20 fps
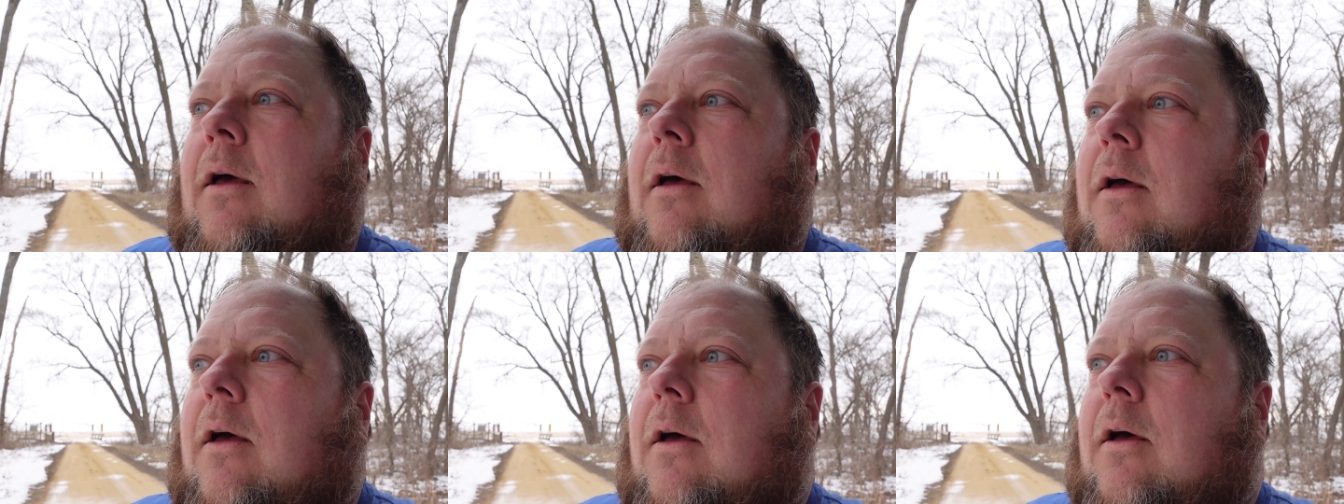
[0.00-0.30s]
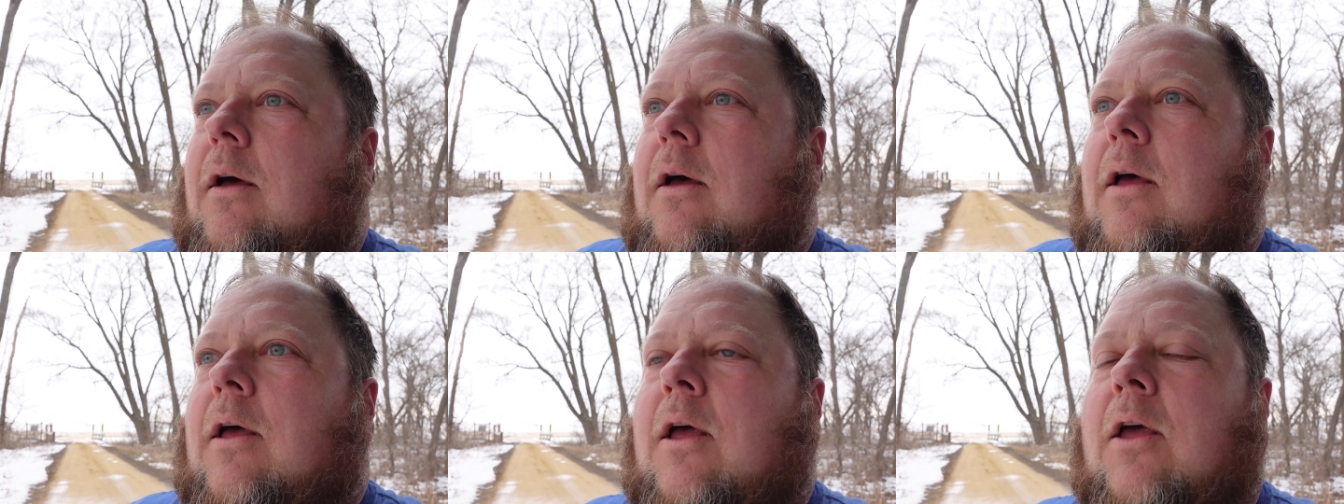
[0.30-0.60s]

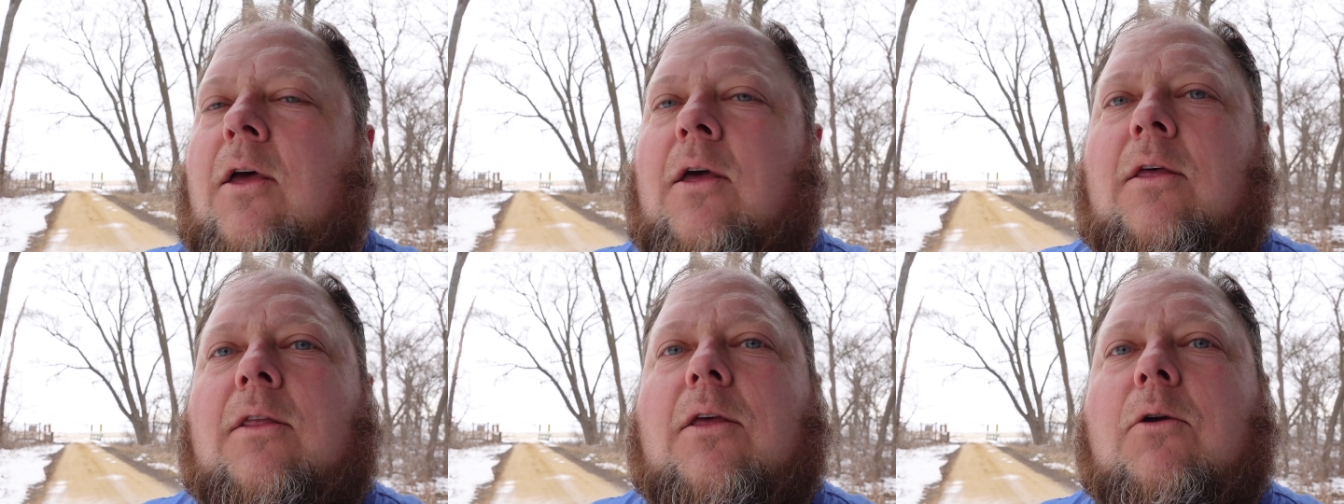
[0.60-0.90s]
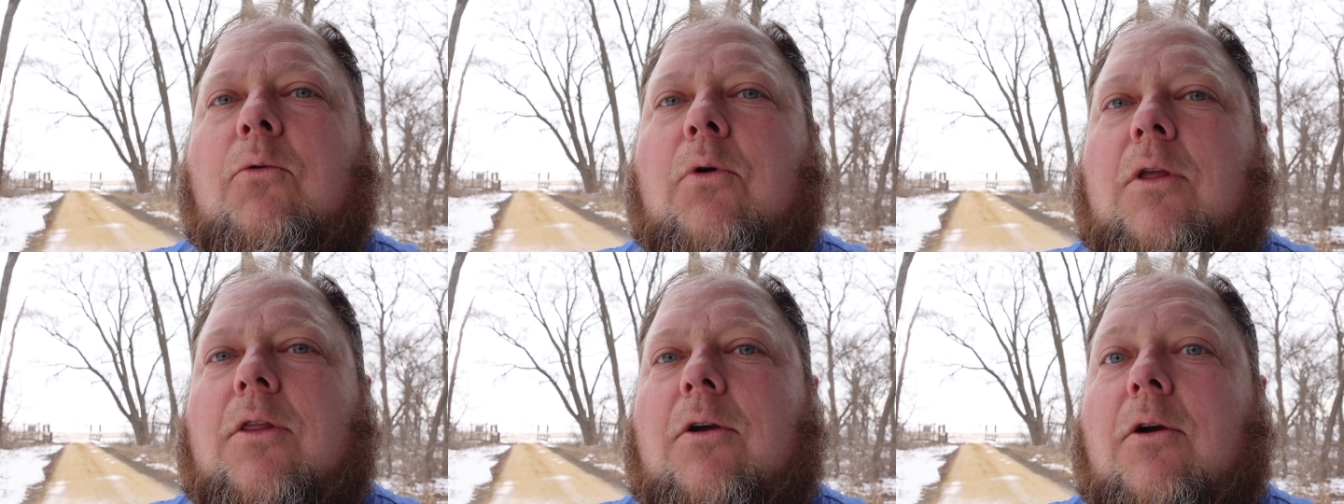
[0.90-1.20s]
they
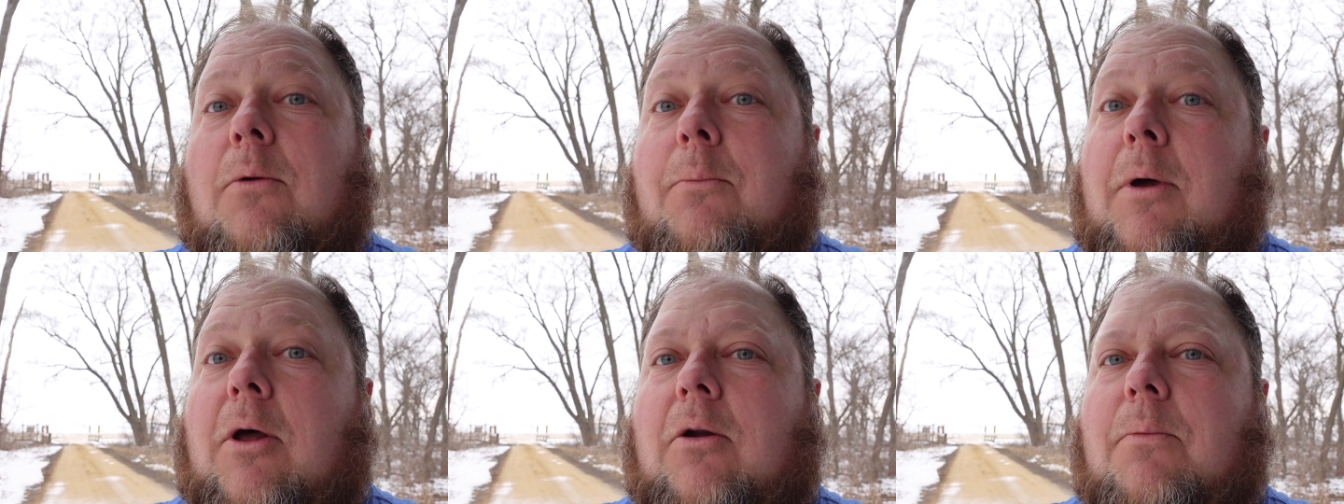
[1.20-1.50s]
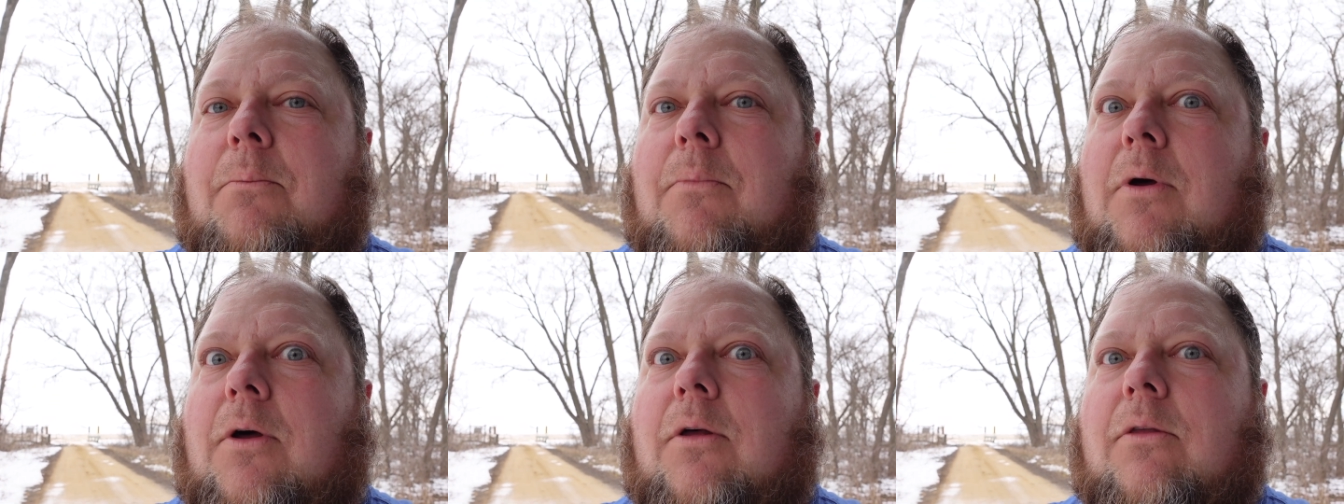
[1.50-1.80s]
were in there about a
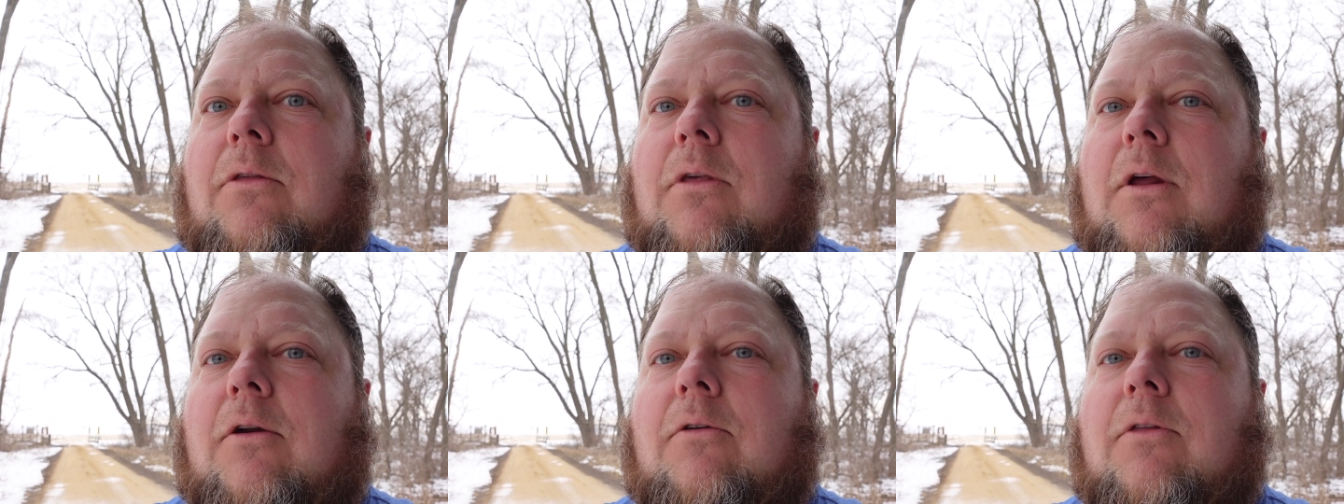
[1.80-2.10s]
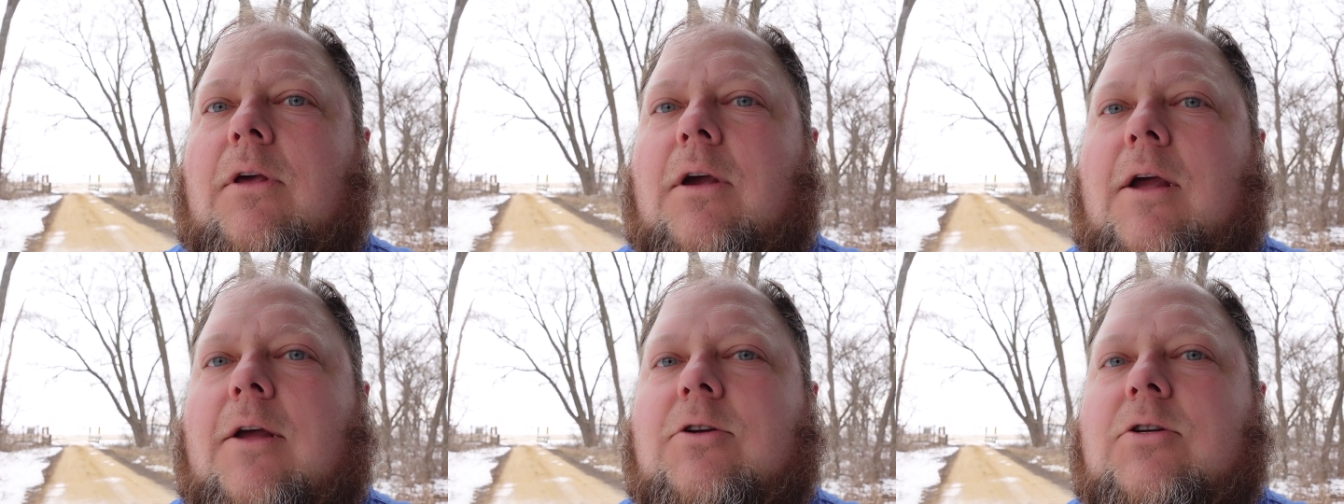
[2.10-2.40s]
month. I don't
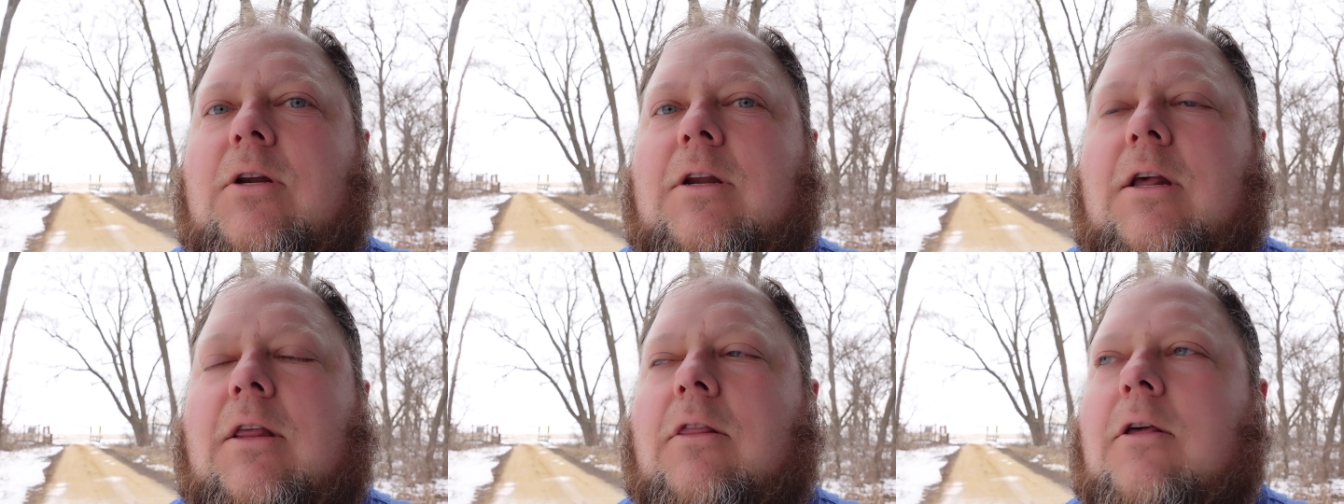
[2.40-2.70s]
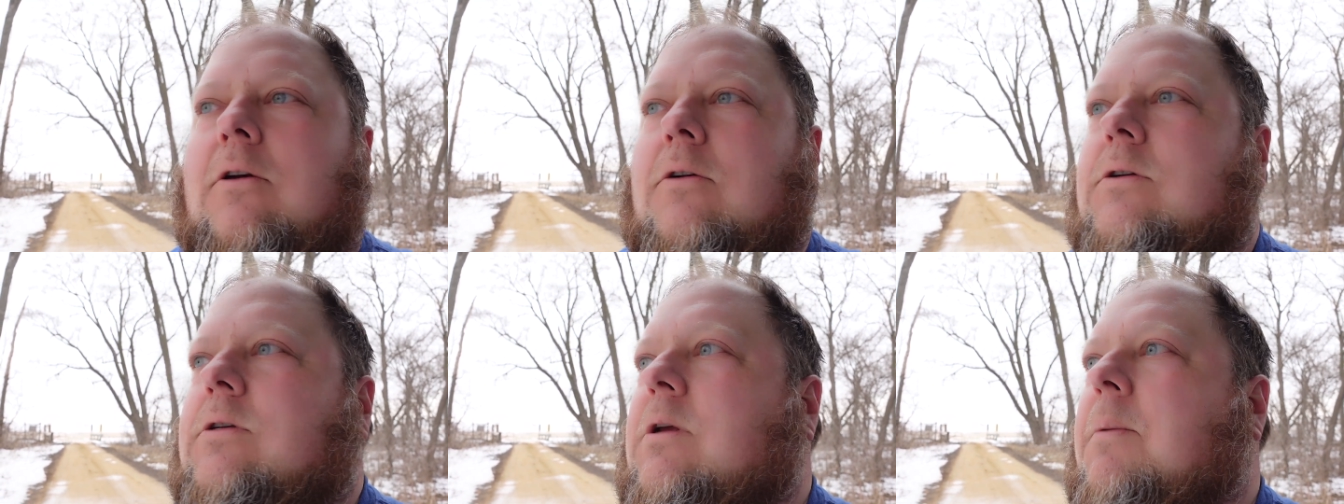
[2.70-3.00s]
think I should eat
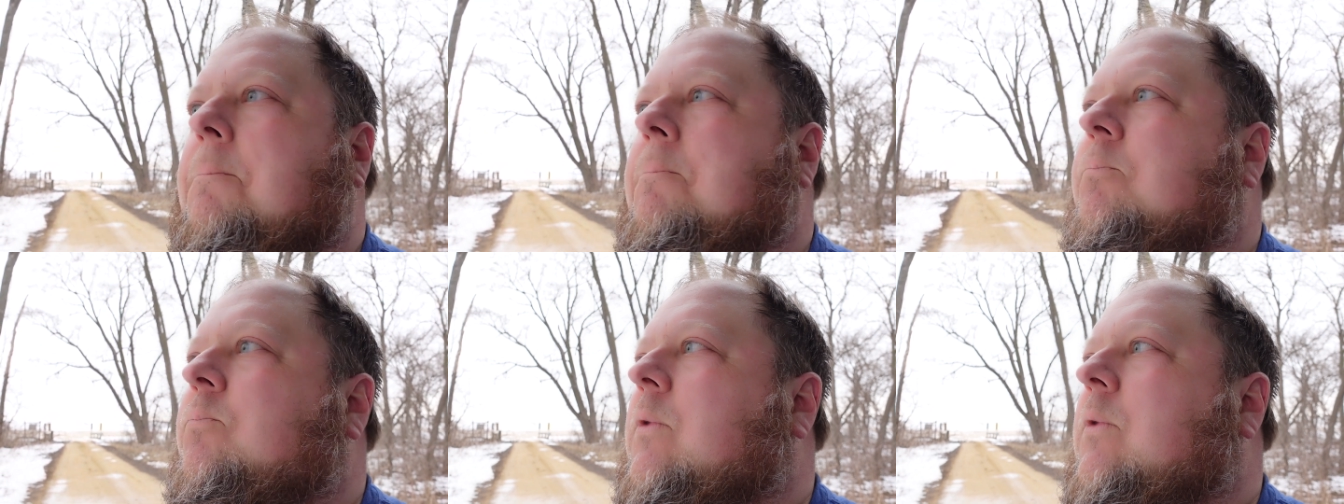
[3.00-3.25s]
those.